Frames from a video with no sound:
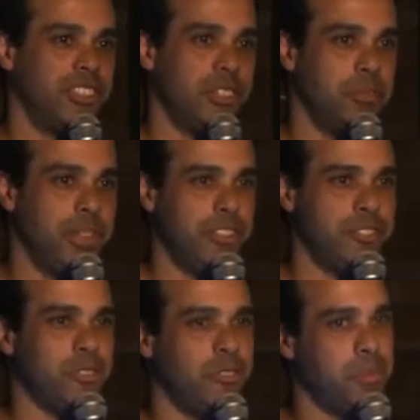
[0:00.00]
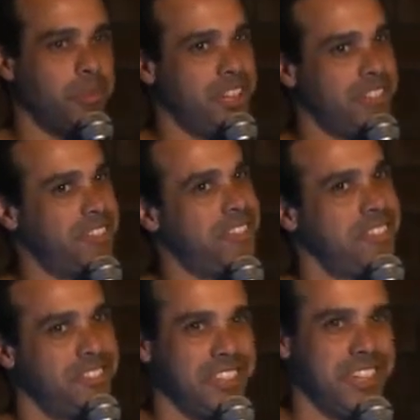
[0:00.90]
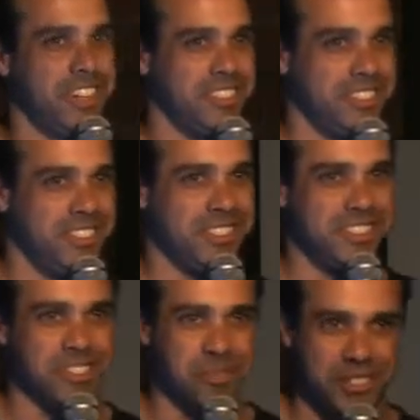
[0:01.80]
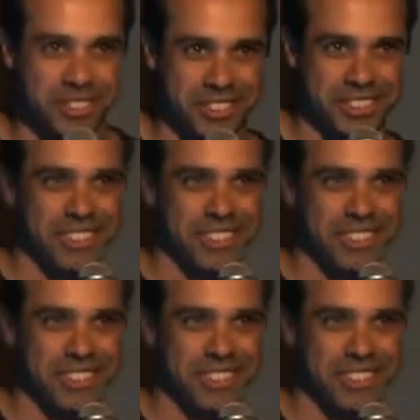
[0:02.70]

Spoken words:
going to be to replace the legacy systems.